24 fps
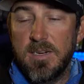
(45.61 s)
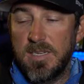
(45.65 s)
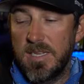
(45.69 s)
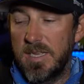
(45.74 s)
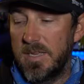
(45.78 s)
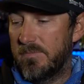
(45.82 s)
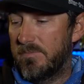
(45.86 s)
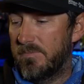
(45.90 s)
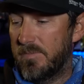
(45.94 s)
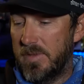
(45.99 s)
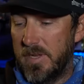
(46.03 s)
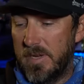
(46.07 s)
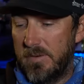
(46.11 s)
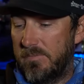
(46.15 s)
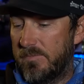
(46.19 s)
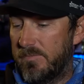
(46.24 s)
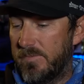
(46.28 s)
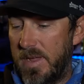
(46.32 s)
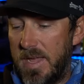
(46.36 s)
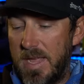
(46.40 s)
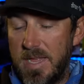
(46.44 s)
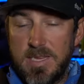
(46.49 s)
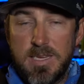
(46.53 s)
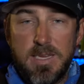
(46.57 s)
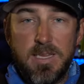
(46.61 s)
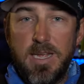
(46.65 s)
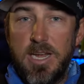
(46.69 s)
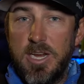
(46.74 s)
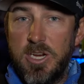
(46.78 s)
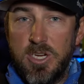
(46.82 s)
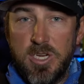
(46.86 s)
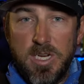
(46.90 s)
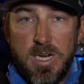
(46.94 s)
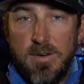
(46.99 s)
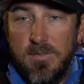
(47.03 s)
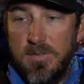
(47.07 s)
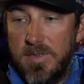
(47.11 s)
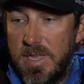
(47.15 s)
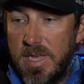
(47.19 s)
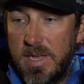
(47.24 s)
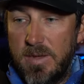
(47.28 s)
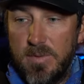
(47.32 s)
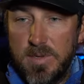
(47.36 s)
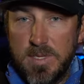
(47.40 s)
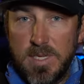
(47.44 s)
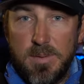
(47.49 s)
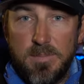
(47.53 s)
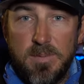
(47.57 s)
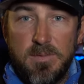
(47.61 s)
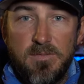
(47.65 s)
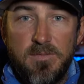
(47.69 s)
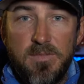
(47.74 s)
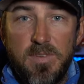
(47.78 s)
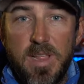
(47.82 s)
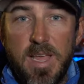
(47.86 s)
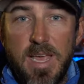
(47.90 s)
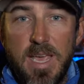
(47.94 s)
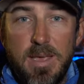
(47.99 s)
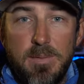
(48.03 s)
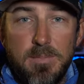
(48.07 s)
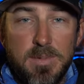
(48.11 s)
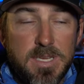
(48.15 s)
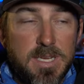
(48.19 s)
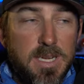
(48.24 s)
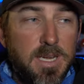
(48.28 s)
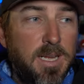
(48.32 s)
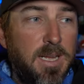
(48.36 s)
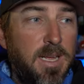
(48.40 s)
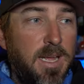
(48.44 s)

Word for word: So the, the insulation, everything was up in flames.